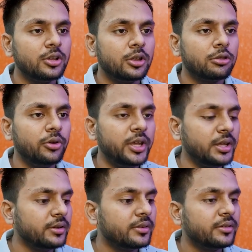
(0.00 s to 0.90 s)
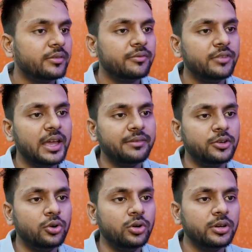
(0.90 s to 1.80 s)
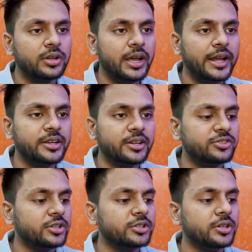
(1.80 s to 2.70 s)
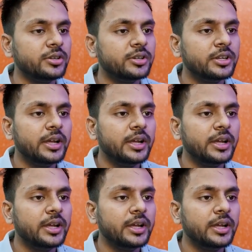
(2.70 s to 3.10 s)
So here we have the node and constructor,